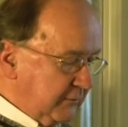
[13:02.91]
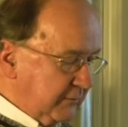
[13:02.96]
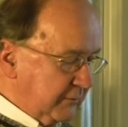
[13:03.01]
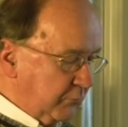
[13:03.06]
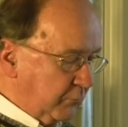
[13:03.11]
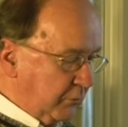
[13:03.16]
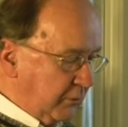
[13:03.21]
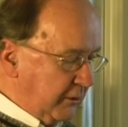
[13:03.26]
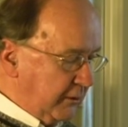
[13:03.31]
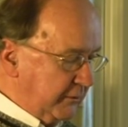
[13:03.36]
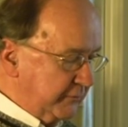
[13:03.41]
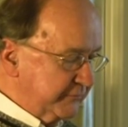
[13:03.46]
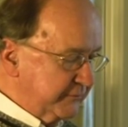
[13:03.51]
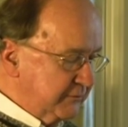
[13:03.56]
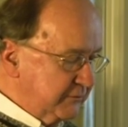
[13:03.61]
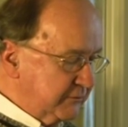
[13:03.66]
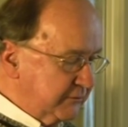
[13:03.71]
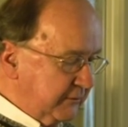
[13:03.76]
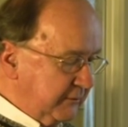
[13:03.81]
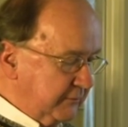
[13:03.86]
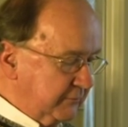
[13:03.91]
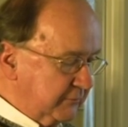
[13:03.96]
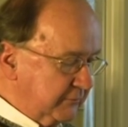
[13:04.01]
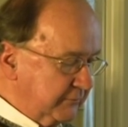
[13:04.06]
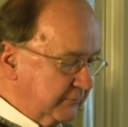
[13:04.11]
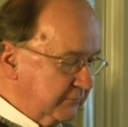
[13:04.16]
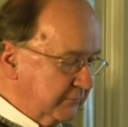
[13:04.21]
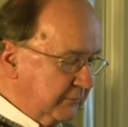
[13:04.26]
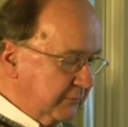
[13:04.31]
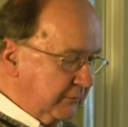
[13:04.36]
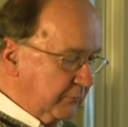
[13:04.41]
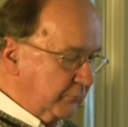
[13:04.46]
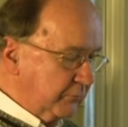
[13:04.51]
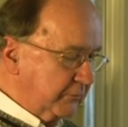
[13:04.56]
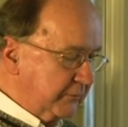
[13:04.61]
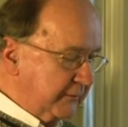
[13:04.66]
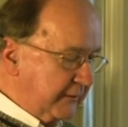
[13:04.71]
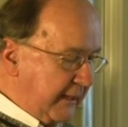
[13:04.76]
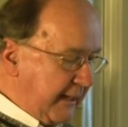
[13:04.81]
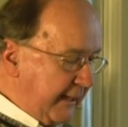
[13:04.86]
The walls and ceiling were
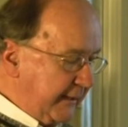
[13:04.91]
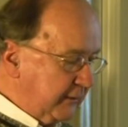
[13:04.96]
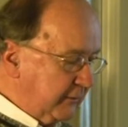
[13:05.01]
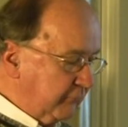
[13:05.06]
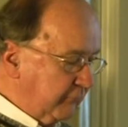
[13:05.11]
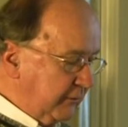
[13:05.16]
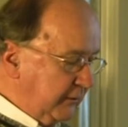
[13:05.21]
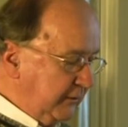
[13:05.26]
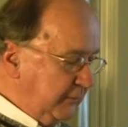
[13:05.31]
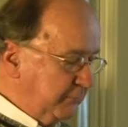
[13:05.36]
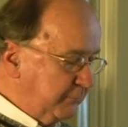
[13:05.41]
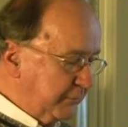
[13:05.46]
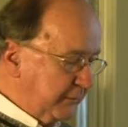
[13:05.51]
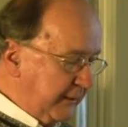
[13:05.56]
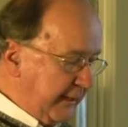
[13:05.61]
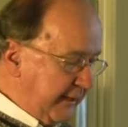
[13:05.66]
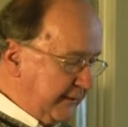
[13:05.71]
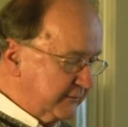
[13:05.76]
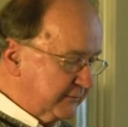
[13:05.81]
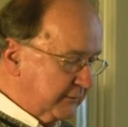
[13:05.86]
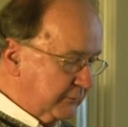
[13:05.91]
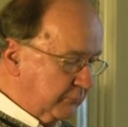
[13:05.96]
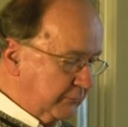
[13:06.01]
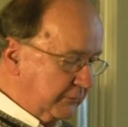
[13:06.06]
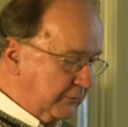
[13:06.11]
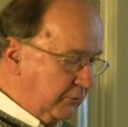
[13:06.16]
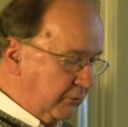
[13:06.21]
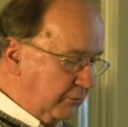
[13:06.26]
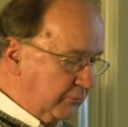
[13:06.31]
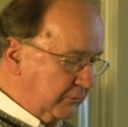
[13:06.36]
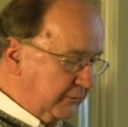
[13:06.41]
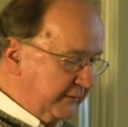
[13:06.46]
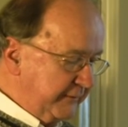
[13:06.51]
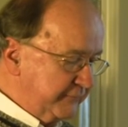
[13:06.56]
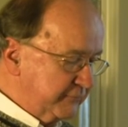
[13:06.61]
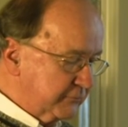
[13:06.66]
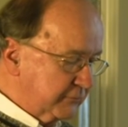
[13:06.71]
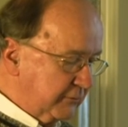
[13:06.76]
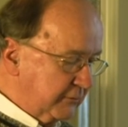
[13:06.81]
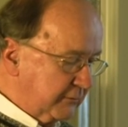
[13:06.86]
dark green plaster with gold leaf
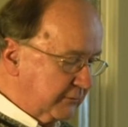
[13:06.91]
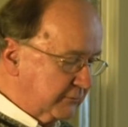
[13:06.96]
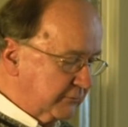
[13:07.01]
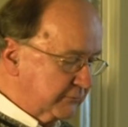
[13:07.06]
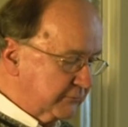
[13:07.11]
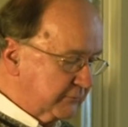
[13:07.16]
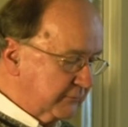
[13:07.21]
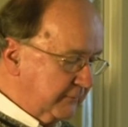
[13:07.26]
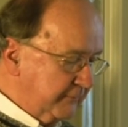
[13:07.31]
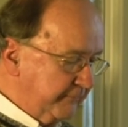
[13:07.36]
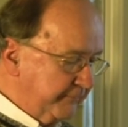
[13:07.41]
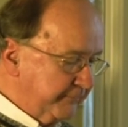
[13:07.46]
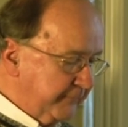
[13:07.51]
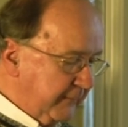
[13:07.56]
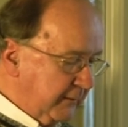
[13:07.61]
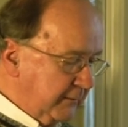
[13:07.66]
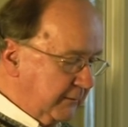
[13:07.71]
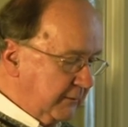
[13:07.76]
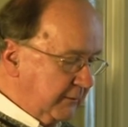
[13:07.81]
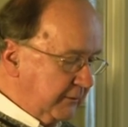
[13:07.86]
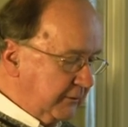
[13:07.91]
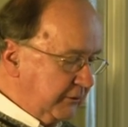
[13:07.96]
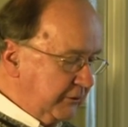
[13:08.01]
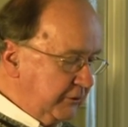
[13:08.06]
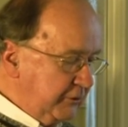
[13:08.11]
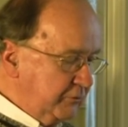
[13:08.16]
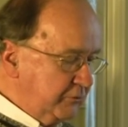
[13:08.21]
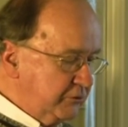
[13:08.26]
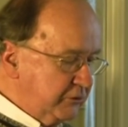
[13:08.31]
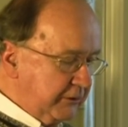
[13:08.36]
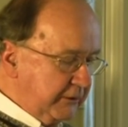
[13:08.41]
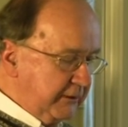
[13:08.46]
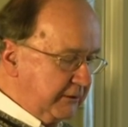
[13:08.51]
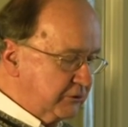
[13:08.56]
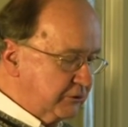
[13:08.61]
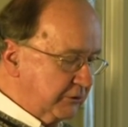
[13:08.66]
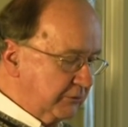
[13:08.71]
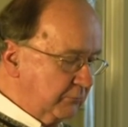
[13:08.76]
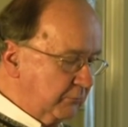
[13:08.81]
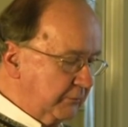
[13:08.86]
circles. A huge
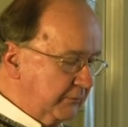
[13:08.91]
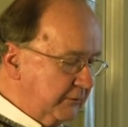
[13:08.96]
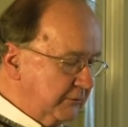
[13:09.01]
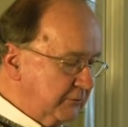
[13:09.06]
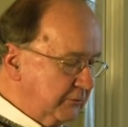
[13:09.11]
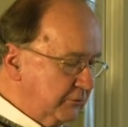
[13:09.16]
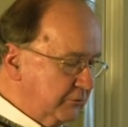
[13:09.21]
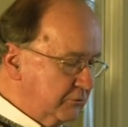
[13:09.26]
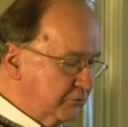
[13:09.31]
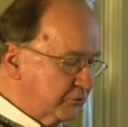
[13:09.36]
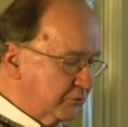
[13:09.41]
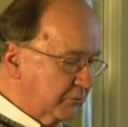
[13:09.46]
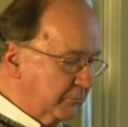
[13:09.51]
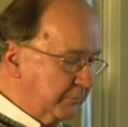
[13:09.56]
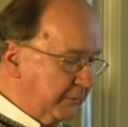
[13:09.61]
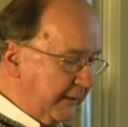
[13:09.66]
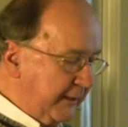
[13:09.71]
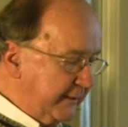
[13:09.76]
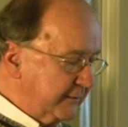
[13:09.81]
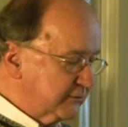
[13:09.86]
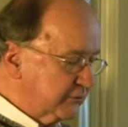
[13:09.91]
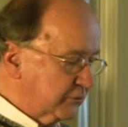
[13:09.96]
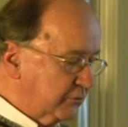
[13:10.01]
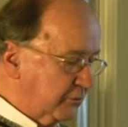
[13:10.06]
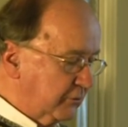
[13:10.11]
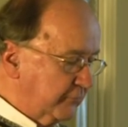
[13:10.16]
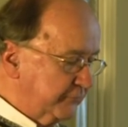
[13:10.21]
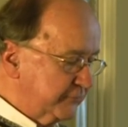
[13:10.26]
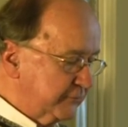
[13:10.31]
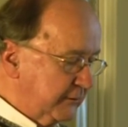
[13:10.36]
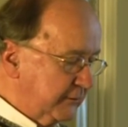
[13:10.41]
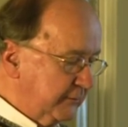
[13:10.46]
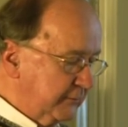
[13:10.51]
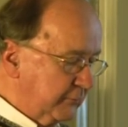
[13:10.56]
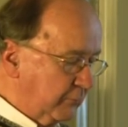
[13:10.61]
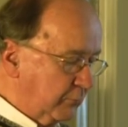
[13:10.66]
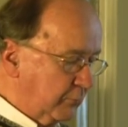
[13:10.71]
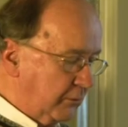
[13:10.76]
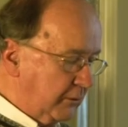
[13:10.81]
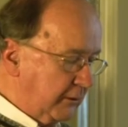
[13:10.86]
kitchen with the usual black stove set in the
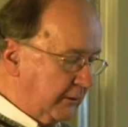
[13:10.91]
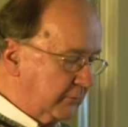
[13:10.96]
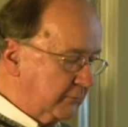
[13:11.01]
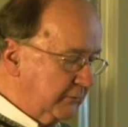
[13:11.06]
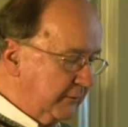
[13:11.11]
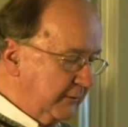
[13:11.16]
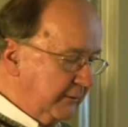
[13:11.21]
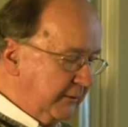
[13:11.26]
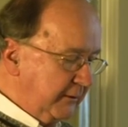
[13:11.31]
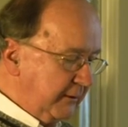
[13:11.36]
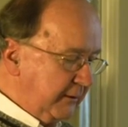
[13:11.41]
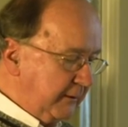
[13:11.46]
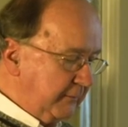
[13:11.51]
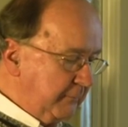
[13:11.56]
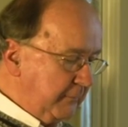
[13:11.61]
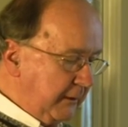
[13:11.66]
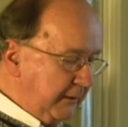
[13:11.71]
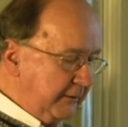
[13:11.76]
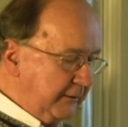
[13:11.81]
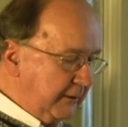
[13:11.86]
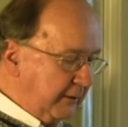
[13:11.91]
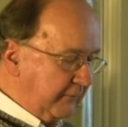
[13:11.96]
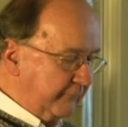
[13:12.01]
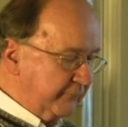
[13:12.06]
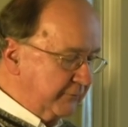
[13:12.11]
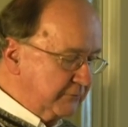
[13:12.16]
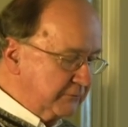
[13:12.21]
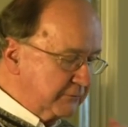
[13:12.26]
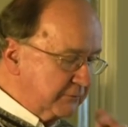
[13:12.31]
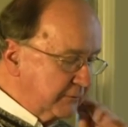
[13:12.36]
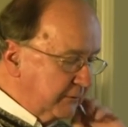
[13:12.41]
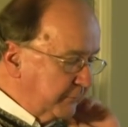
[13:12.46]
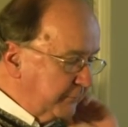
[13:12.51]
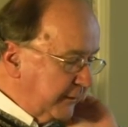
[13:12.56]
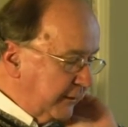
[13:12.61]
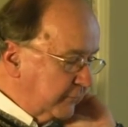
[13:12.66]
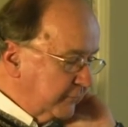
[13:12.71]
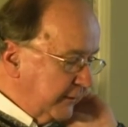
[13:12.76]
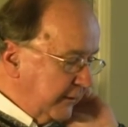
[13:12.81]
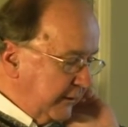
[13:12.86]
wall had many ovens and
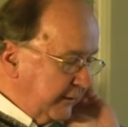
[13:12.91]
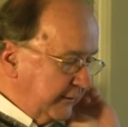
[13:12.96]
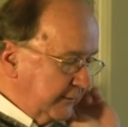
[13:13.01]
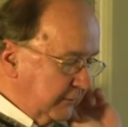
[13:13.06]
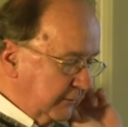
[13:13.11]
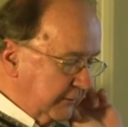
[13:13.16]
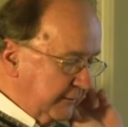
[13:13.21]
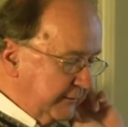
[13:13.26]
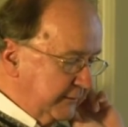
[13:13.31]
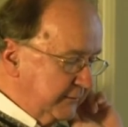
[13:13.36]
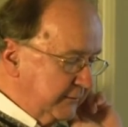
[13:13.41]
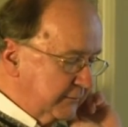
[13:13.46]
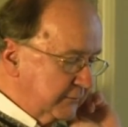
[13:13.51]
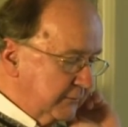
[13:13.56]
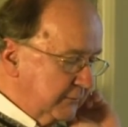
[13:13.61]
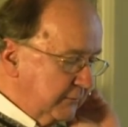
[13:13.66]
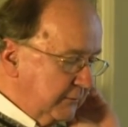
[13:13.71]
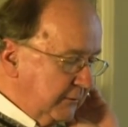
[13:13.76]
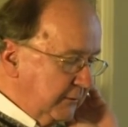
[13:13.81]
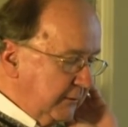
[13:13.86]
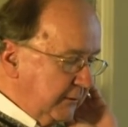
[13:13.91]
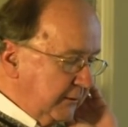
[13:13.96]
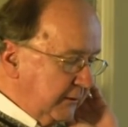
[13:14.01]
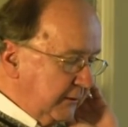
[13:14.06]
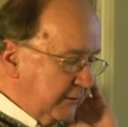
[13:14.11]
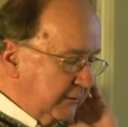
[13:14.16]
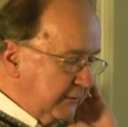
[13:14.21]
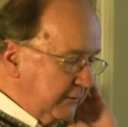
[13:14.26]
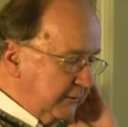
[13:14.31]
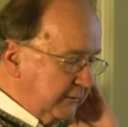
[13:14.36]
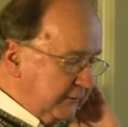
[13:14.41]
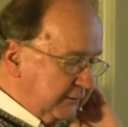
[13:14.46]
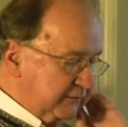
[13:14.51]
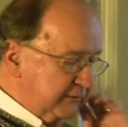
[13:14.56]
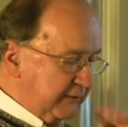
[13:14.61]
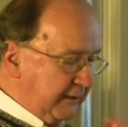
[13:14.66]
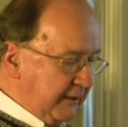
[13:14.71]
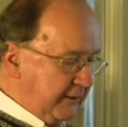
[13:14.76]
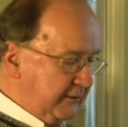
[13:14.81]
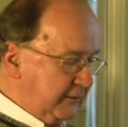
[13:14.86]
about eight lids. It
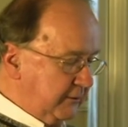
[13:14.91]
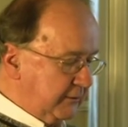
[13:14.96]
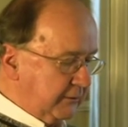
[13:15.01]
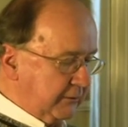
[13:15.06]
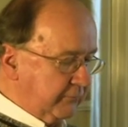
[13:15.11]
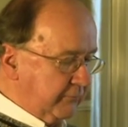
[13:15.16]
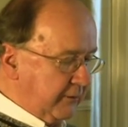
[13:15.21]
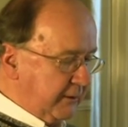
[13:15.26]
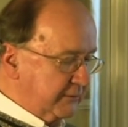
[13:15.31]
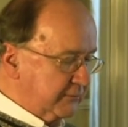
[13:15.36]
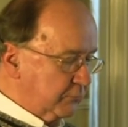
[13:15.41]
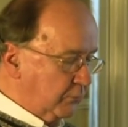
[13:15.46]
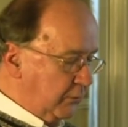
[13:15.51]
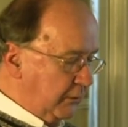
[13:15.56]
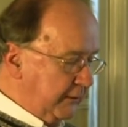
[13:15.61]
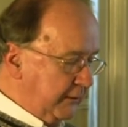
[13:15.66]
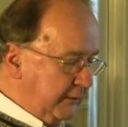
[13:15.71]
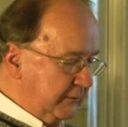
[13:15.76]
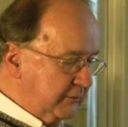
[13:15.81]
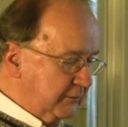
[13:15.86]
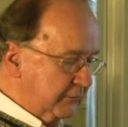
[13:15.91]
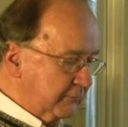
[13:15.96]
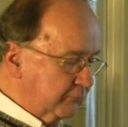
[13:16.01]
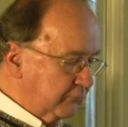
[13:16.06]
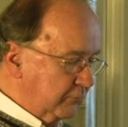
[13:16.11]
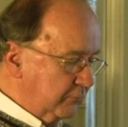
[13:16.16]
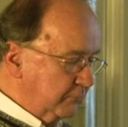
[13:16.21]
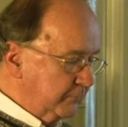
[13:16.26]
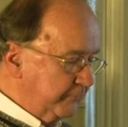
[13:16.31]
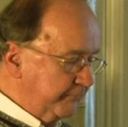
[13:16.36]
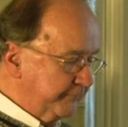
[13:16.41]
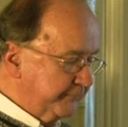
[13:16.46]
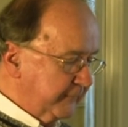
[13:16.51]
extended across one end of the room.